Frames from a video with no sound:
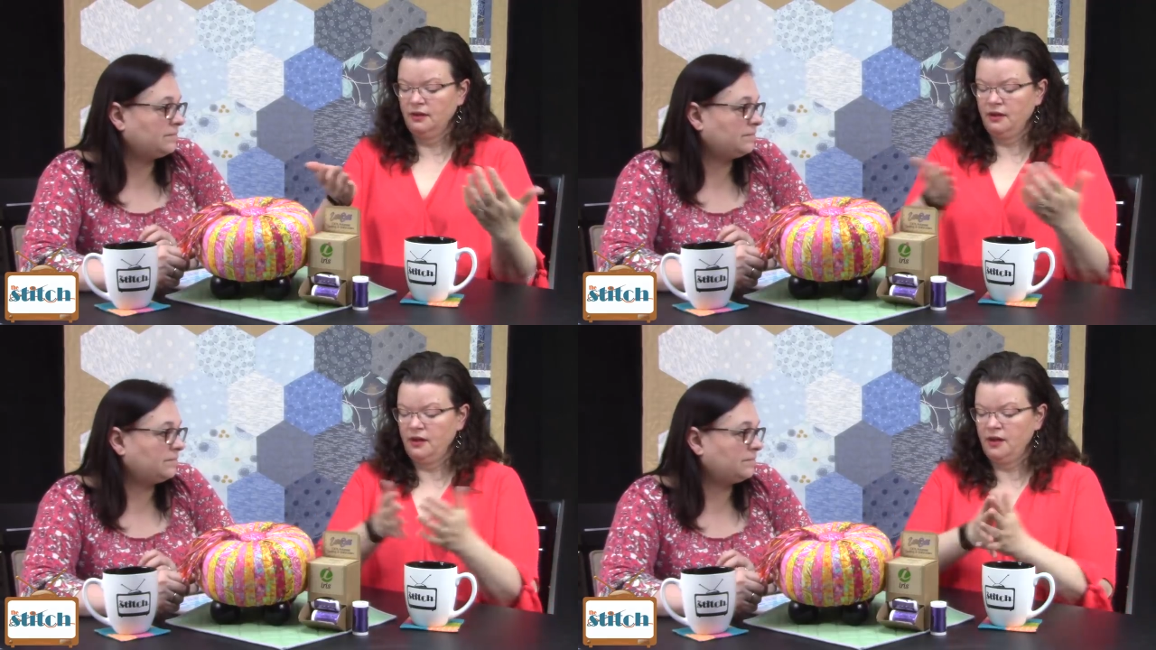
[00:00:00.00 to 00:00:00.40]

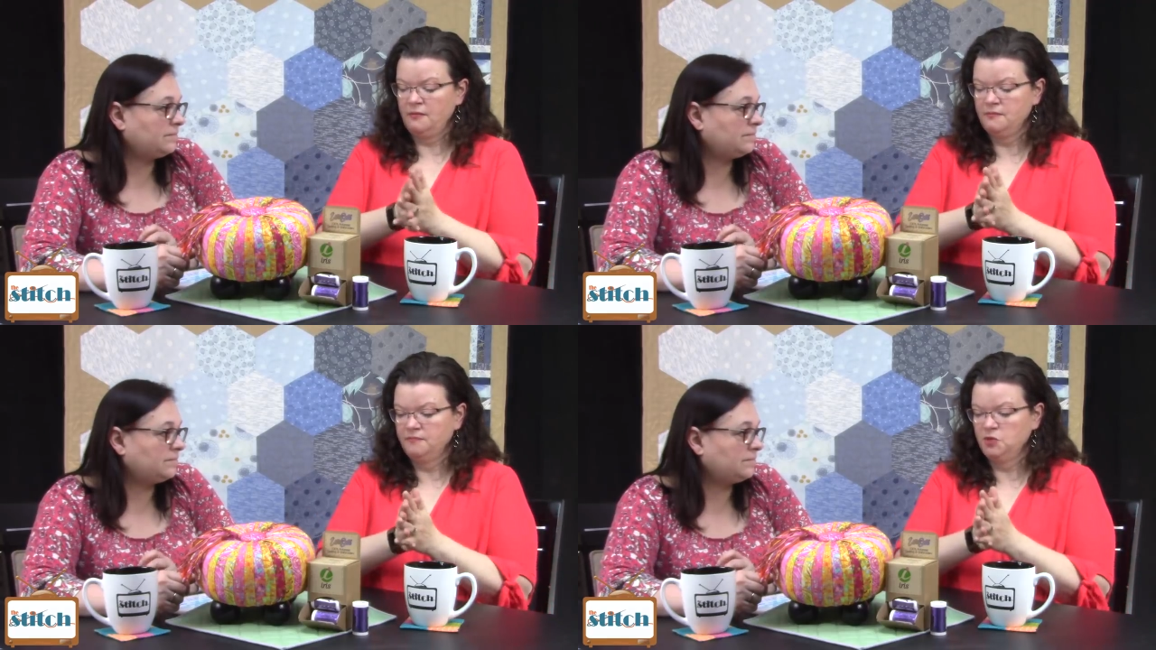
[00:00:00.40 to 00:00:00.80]

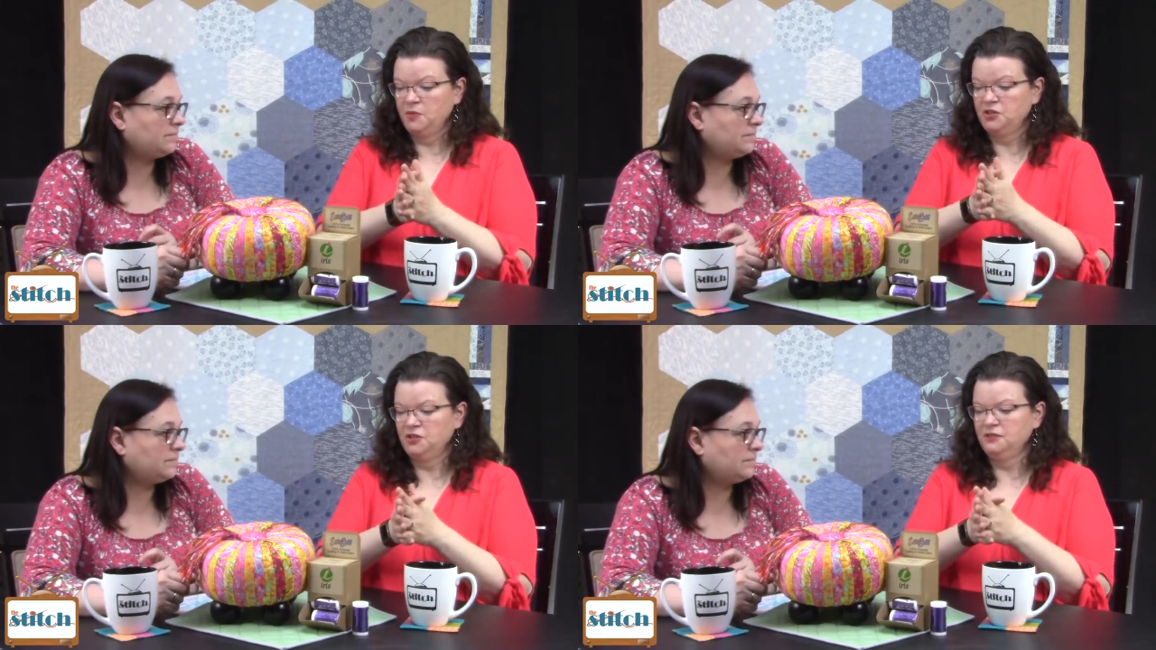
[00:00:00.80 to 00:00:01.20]
Speaker 1: um,
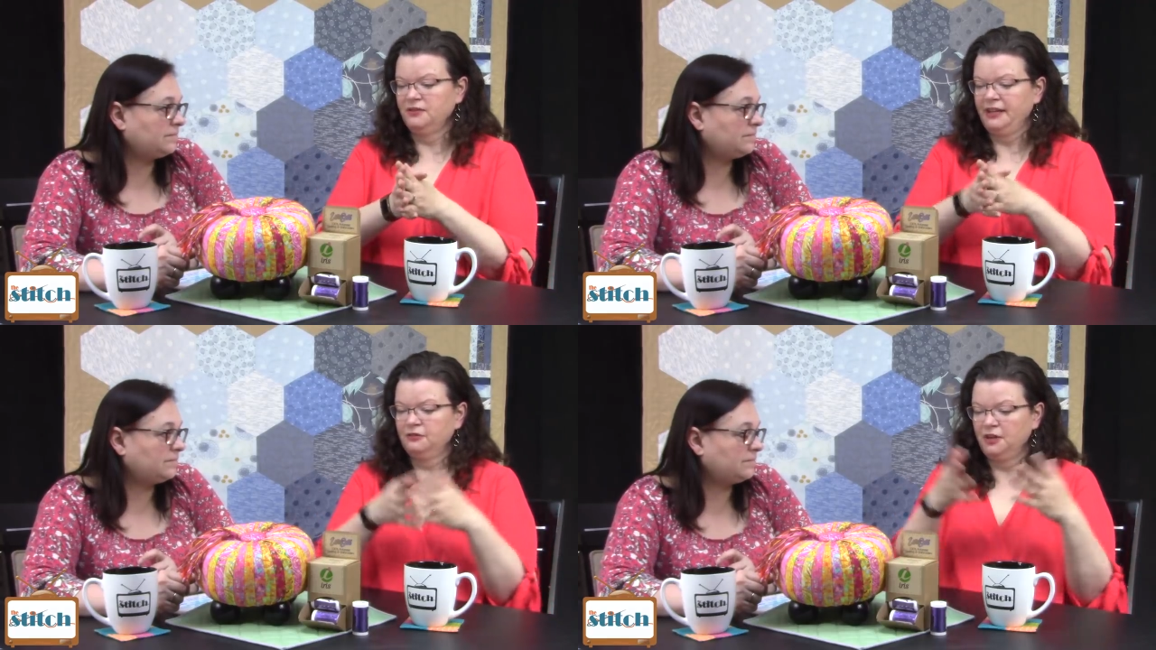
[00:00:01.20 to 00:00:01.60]
specialty
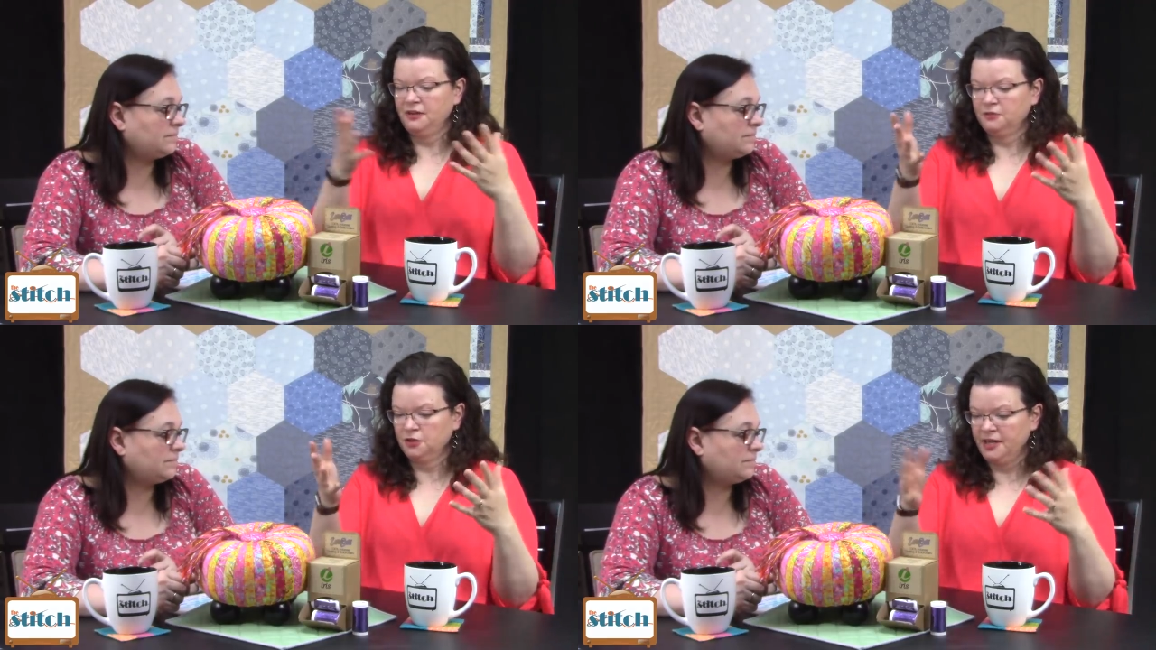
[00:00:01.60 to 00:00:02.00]
like
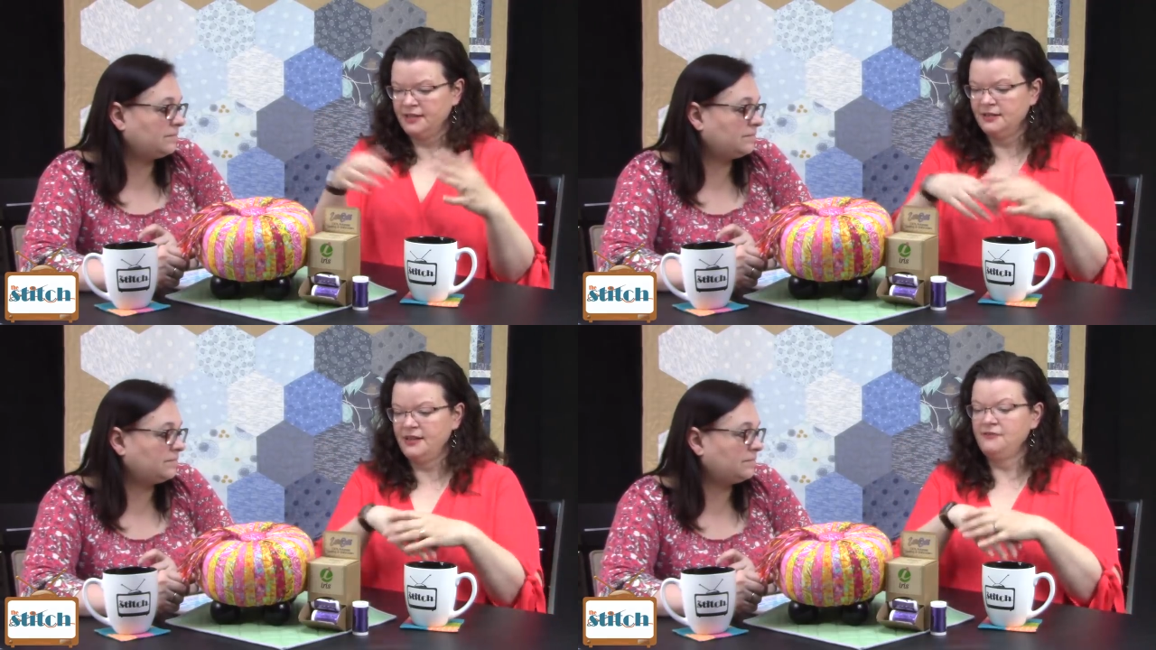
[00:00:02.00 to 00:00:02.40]
creative
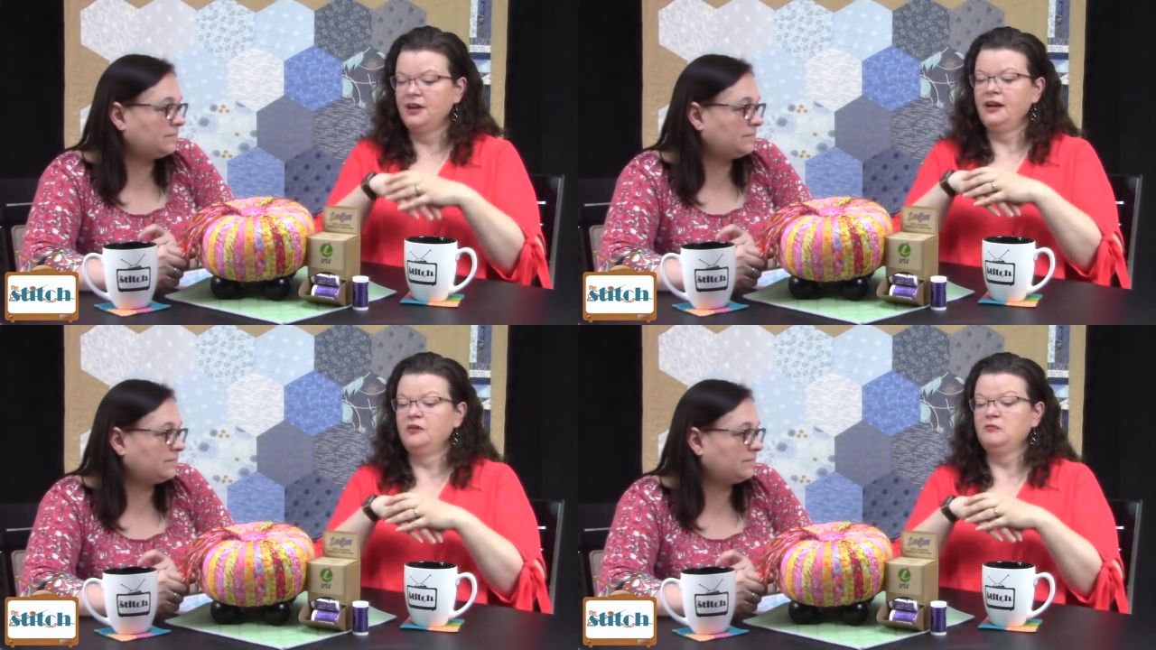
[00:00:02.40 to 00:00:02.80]
grids and they've got